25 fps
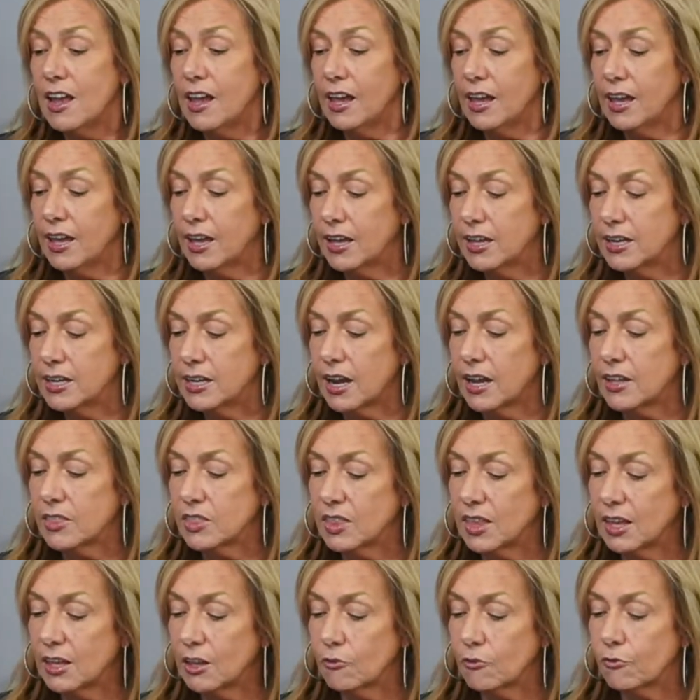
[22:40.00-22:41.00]
And I
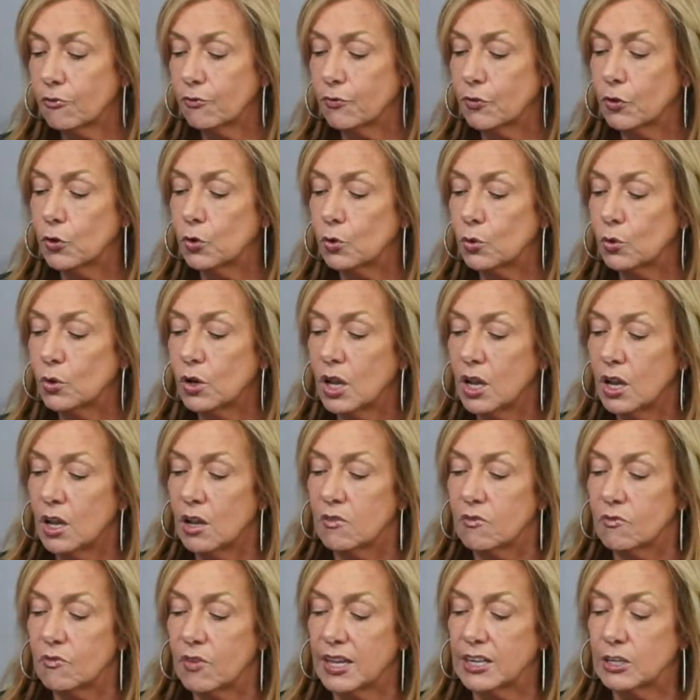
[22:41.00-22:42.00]
think food
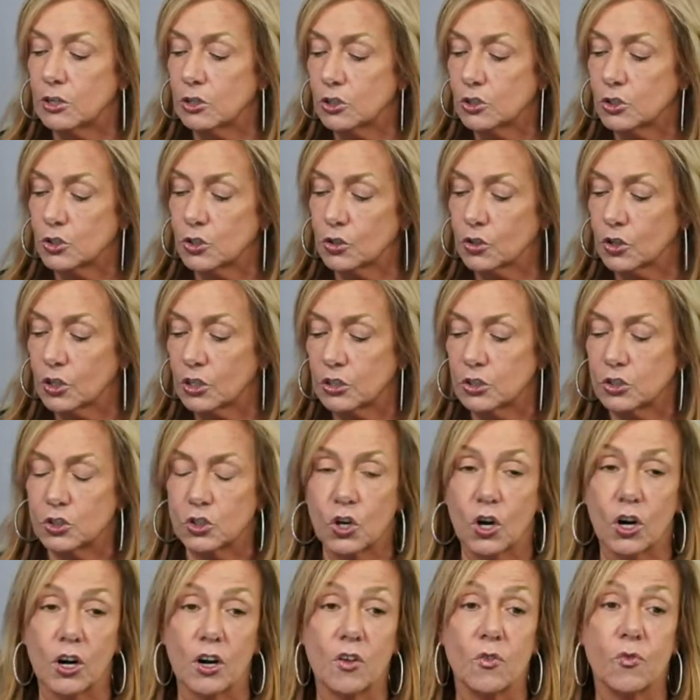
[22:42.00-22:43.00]
vendors are going to
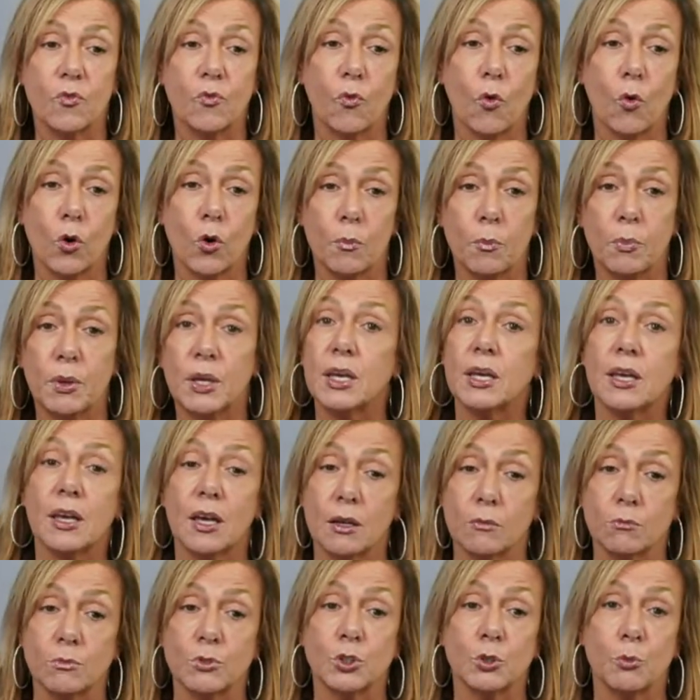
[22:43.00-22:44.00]
start at 4
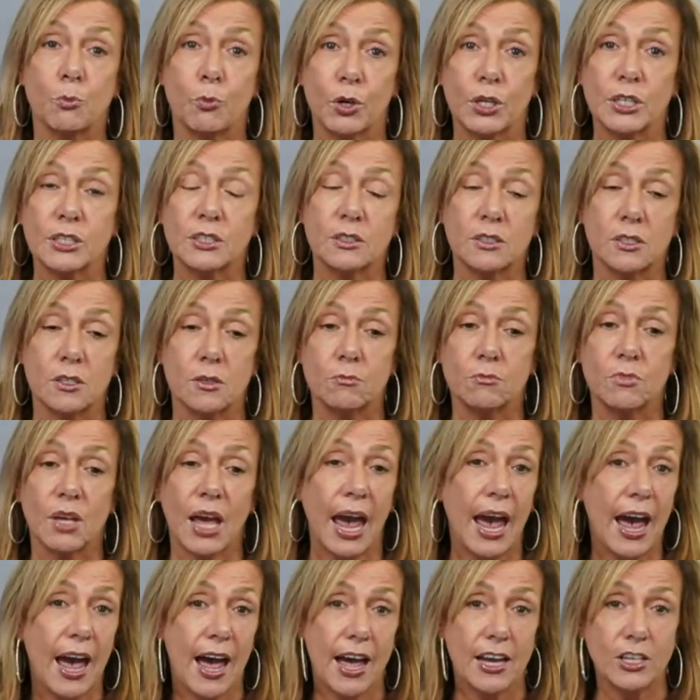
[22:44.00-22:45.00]
p.m. So bring some
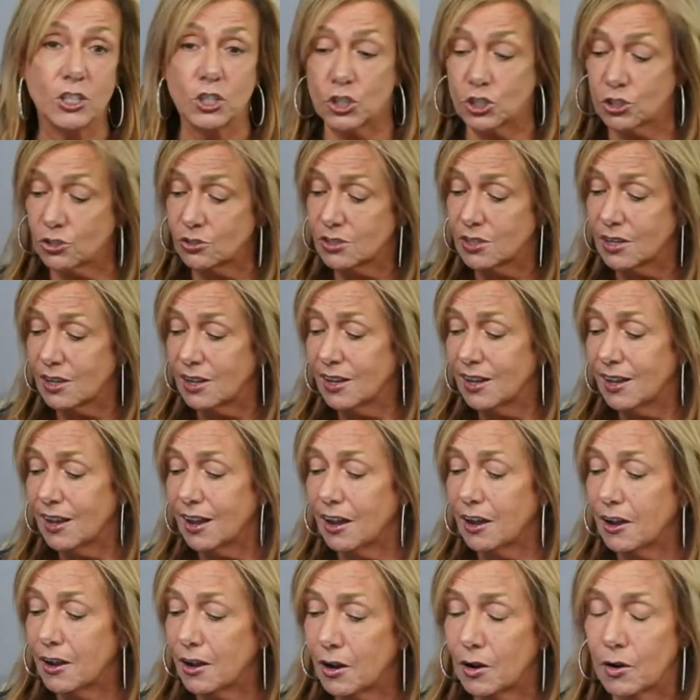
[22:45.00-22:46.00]
cash.
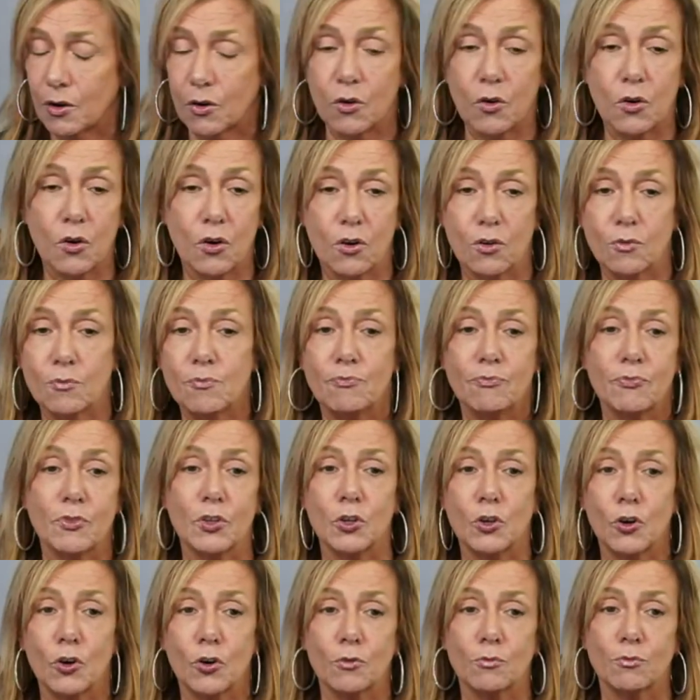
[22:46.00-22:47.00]
Or
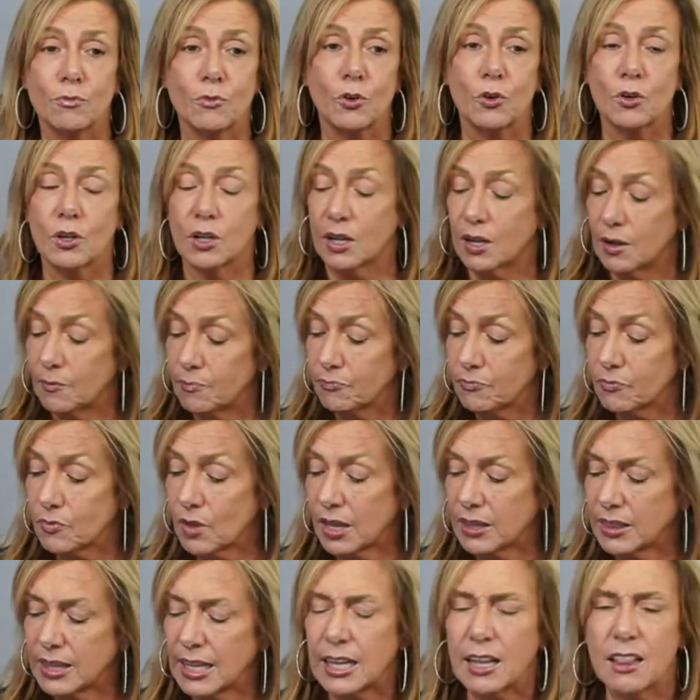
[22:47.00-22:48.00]
your,
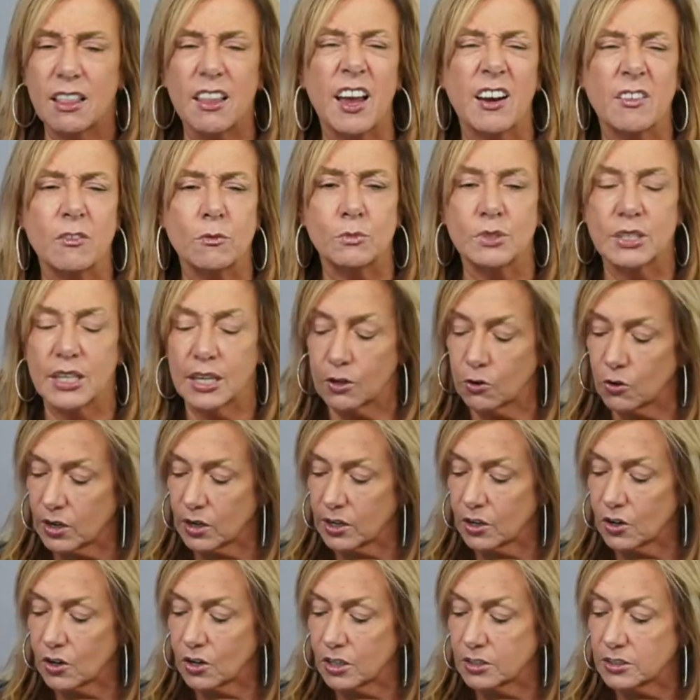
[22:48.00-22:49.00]
I think a lot of them take
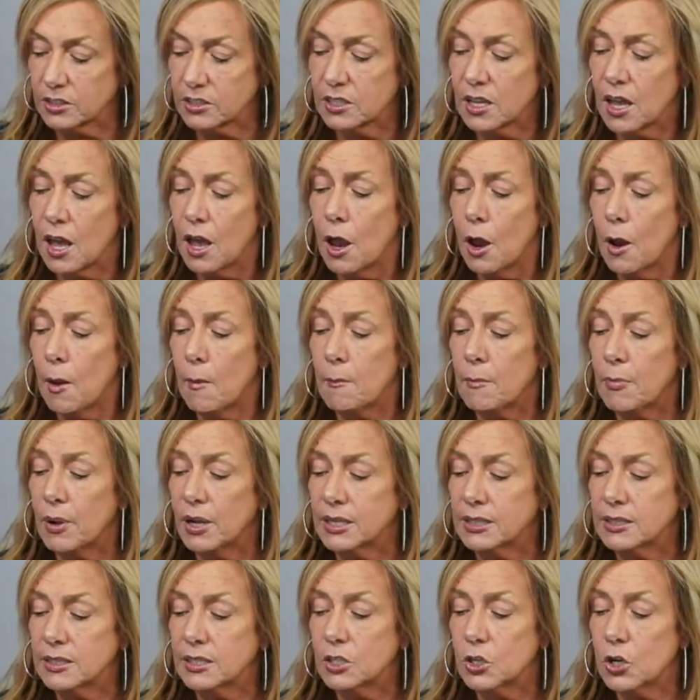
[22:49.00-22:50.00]
credit cards,
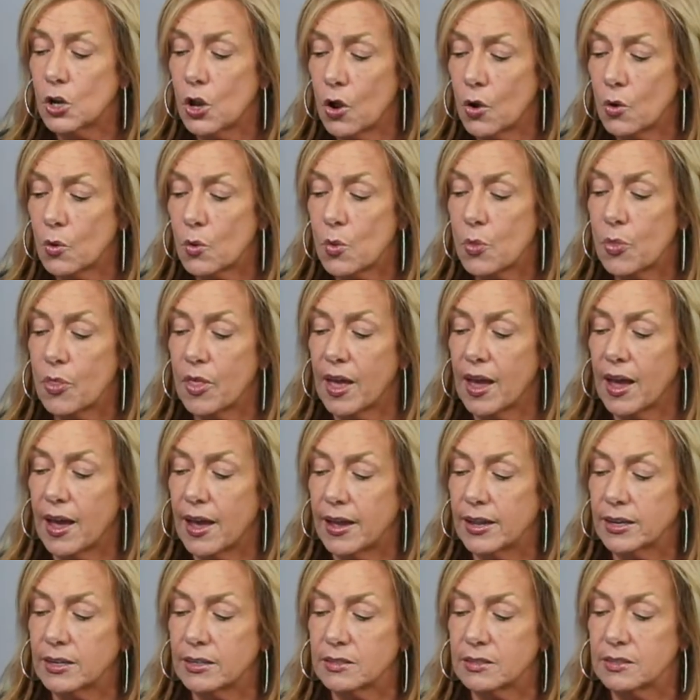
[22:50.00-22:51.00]
but know
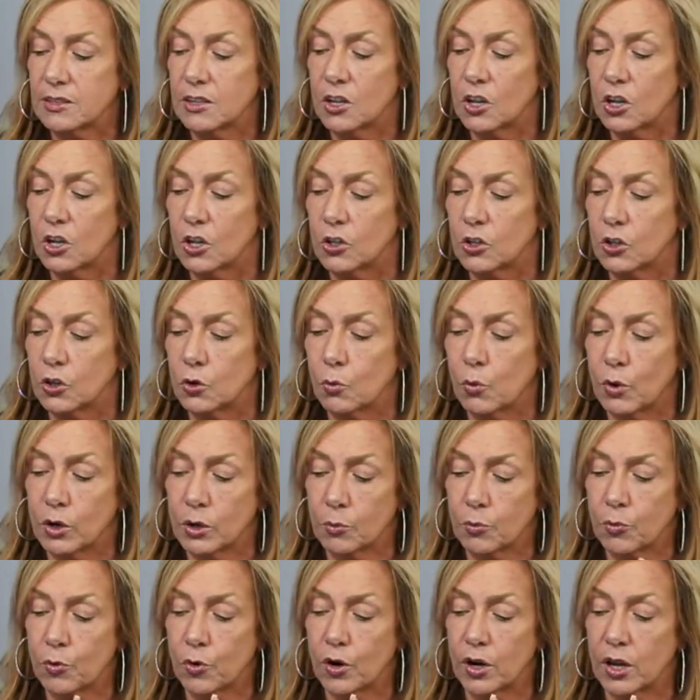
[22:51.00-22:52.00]
that you want
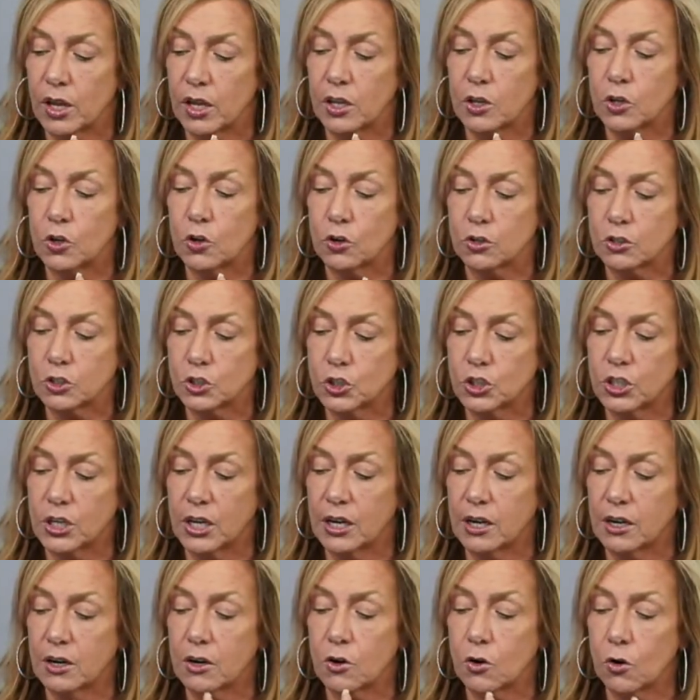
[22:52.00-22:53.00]
to bring your
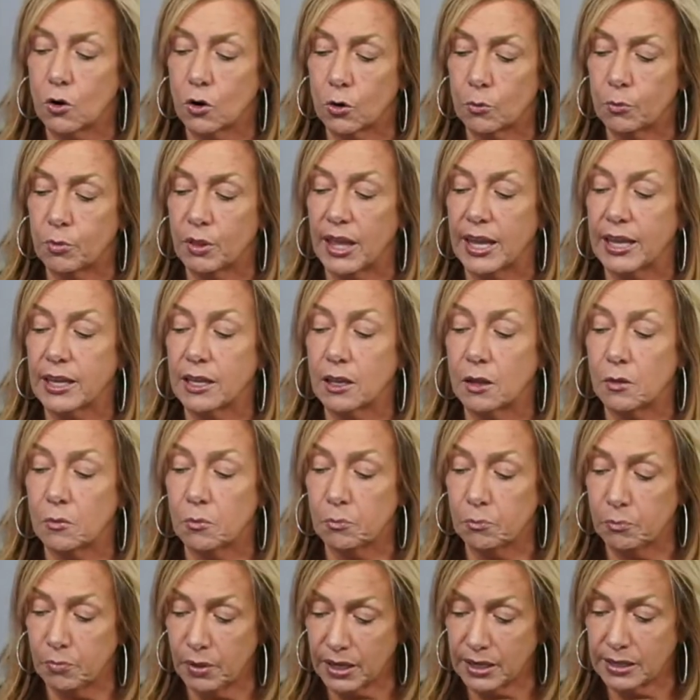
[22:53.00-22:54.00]
chair or a
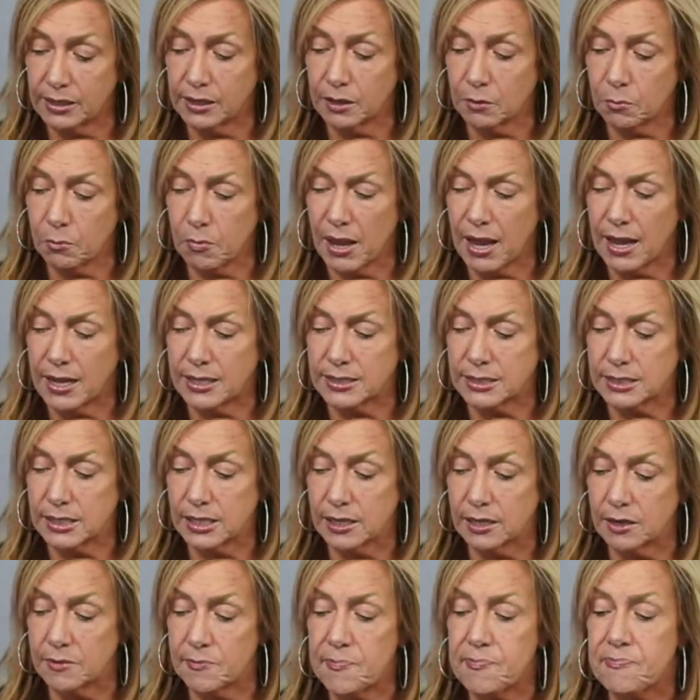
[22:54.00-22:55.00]
blanket, picnic
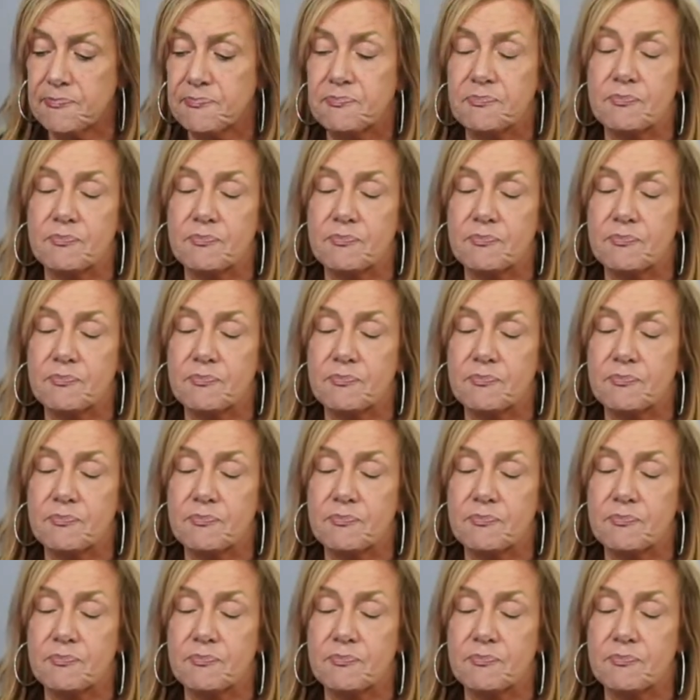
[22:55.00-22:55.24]
basket,